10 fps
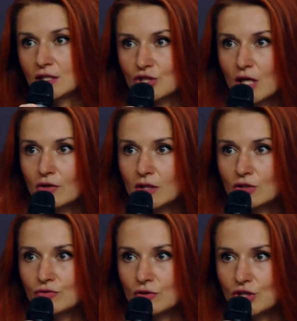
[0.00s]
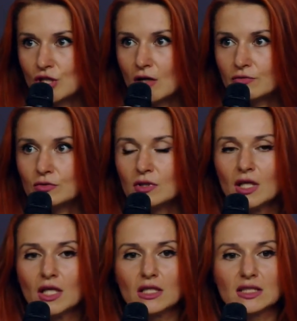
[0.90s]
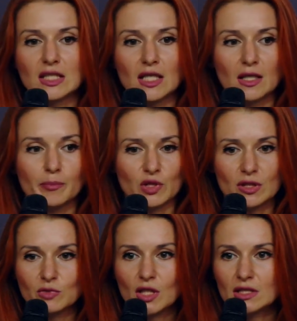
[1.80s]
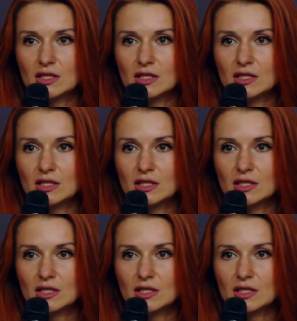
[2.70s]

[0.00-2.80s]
to family members whose um,